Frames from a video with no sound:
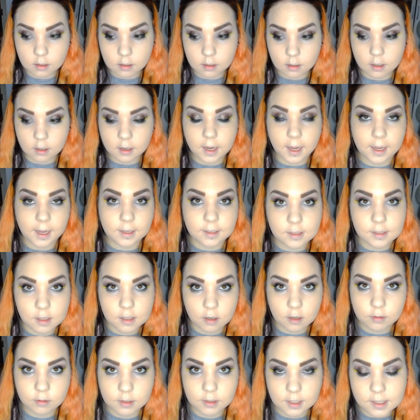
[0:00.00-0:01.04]
Okay,
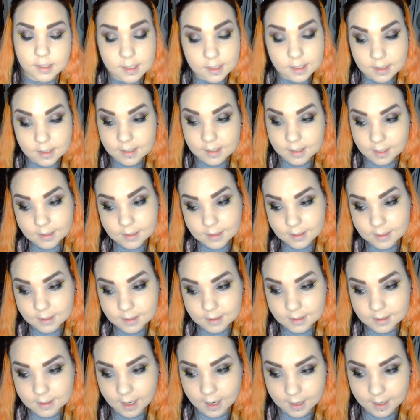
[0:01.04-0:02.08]
so this is not
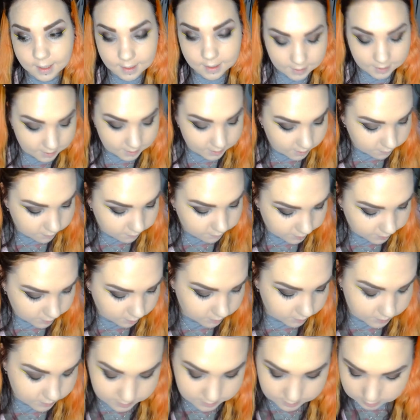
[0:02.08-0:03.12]
technically a fail,
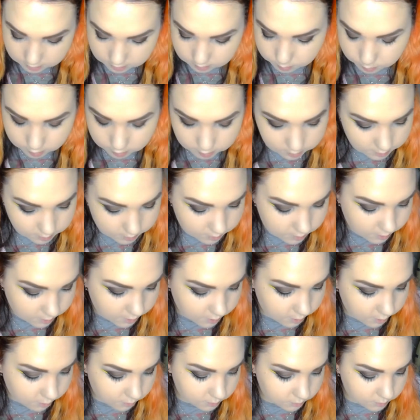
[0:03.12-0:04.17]
this next product I'm gonna
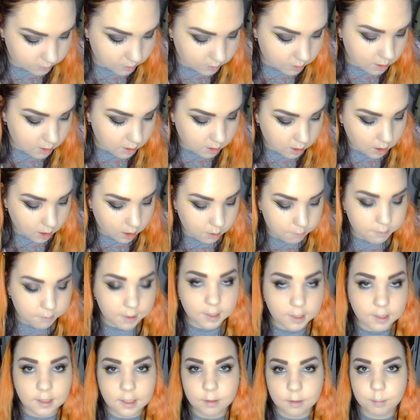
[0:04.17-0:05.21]
use. However, I
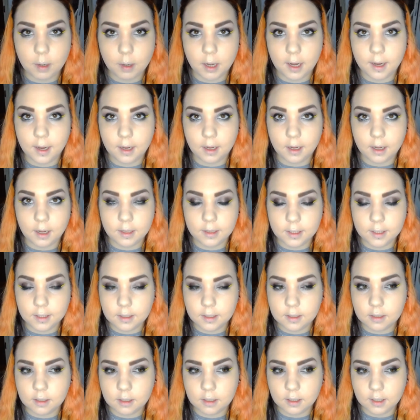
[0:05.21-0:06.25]
did
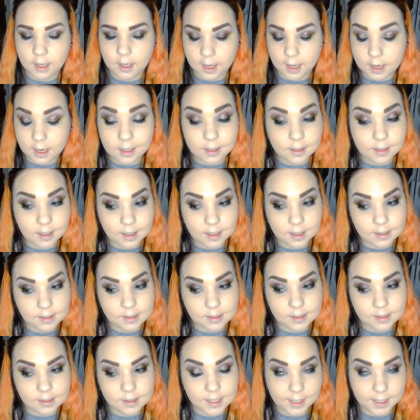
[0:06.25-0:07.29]
get it as
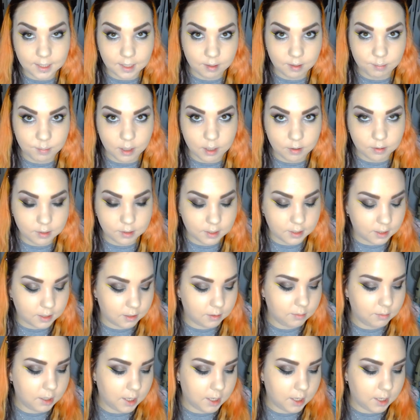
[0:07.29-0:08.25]
a setting powder,